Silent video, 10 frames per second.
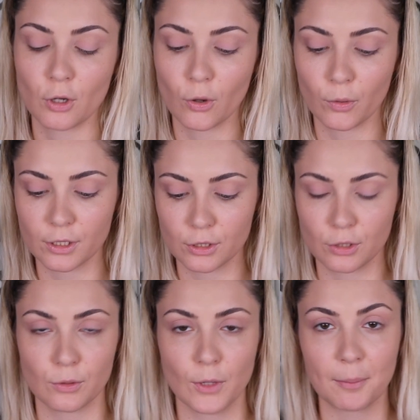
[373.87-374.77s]
going
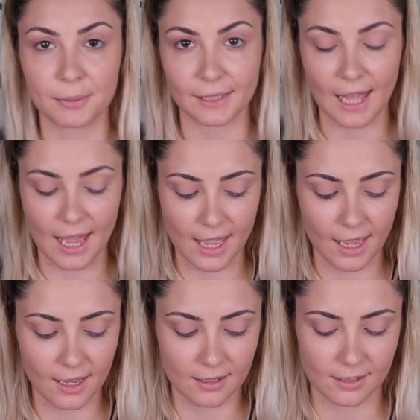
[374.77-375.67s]
to
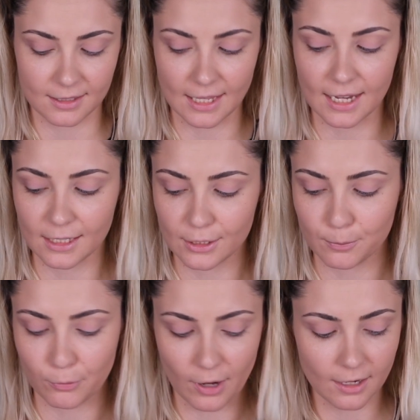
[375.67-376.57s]
apply setting
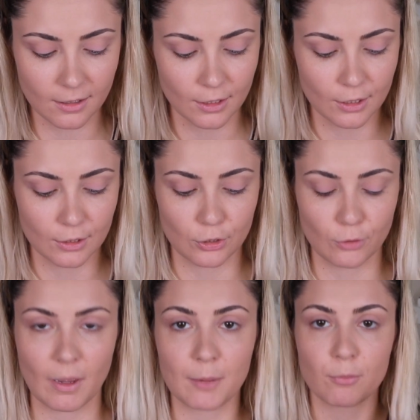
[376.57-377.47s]
spray to my